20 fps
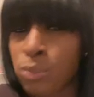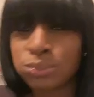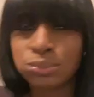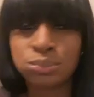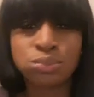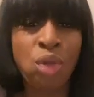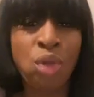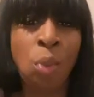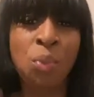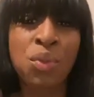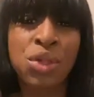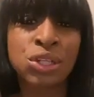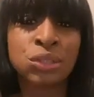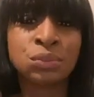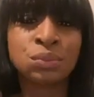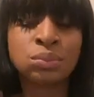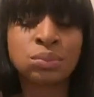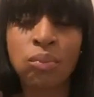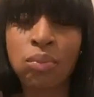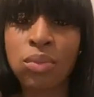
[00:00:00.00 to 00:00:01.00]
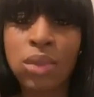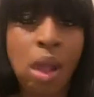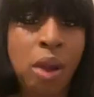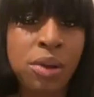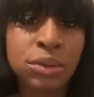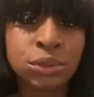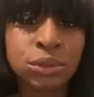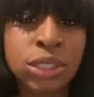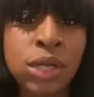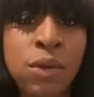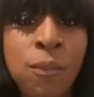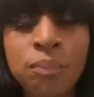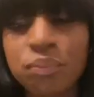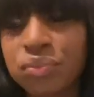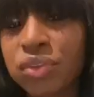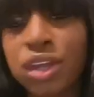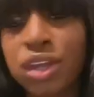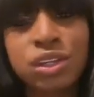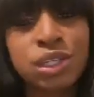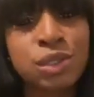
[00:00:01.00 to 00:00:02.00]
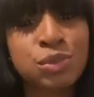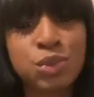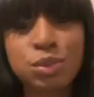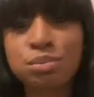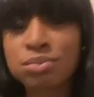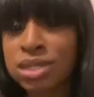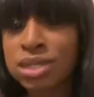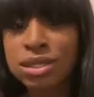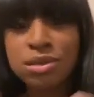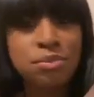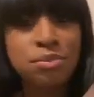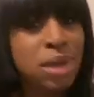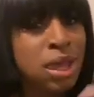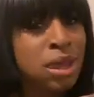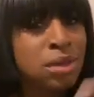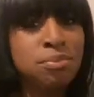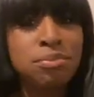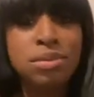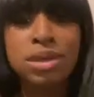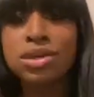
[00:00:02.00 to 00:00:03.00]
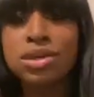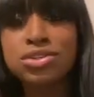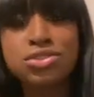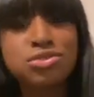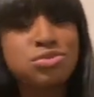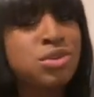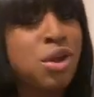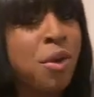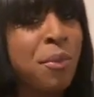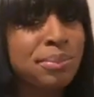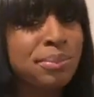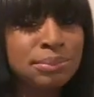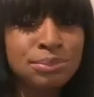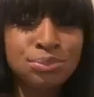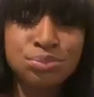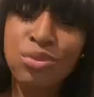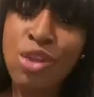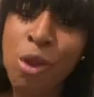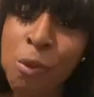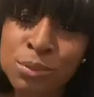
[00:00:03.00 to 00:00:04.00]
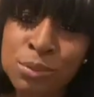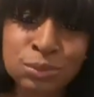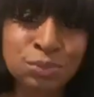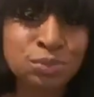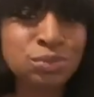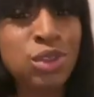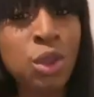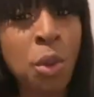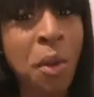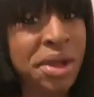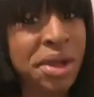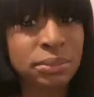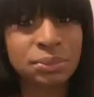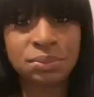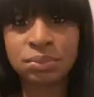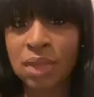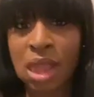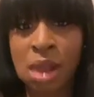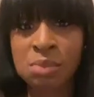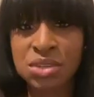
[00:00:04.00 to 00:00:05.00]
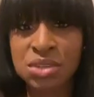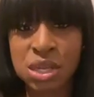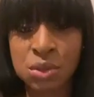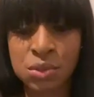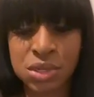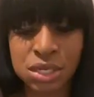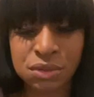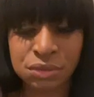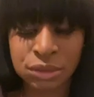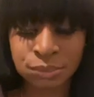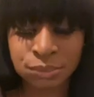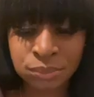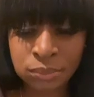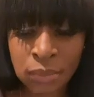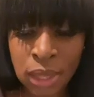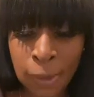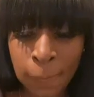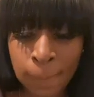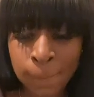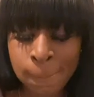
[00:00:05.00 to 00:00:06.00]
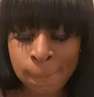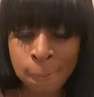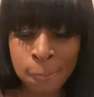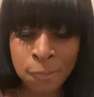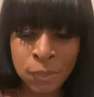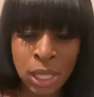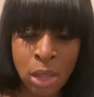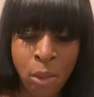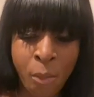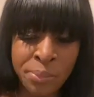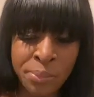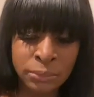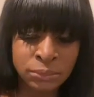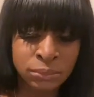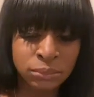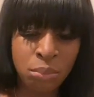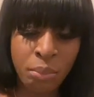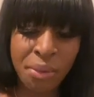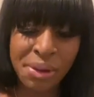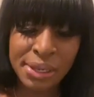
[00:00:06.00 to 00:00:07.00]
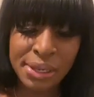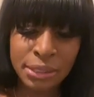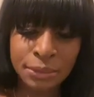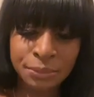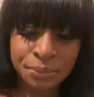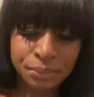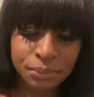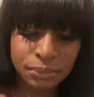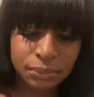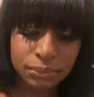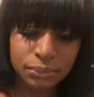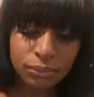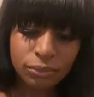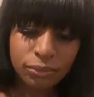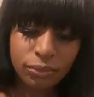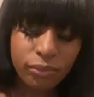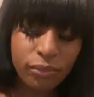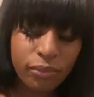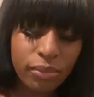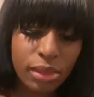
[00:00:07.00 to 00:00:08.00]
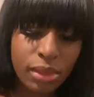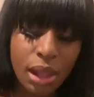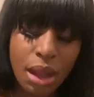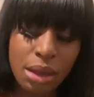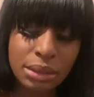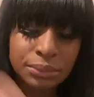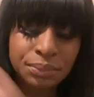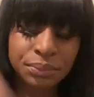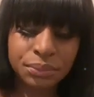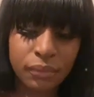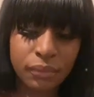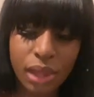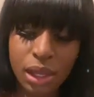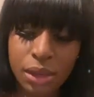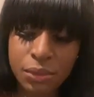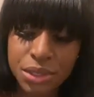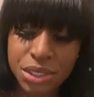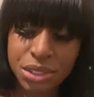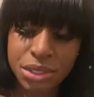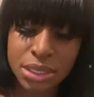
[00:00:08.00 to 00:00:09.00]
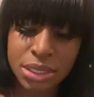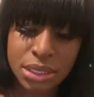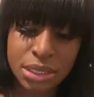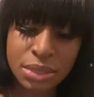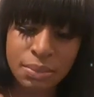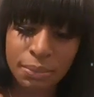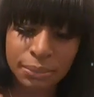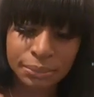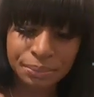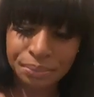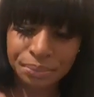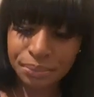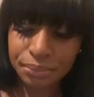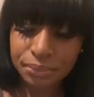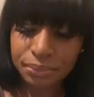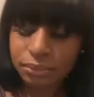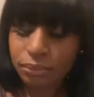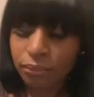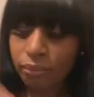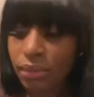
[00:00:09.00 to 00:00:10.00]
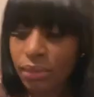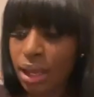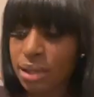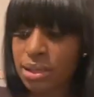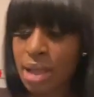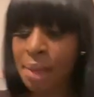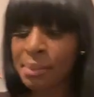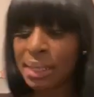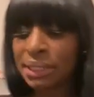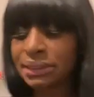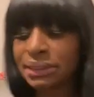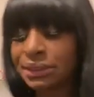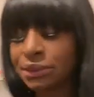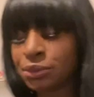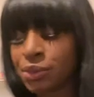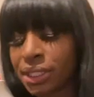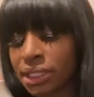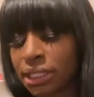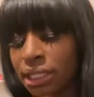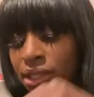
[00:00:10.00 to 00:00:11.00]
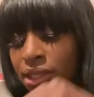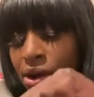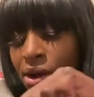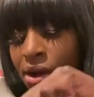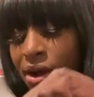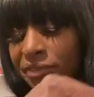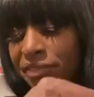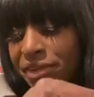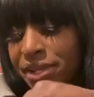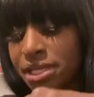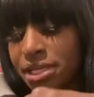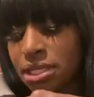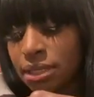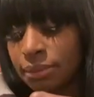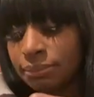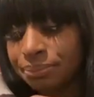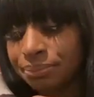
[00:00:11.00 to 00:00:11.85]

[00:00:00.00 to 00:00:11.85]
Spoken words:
I'm like, you know, it comes with being a bad bitch, you know? I'm like, whatever. But it was just not my thing working at the office.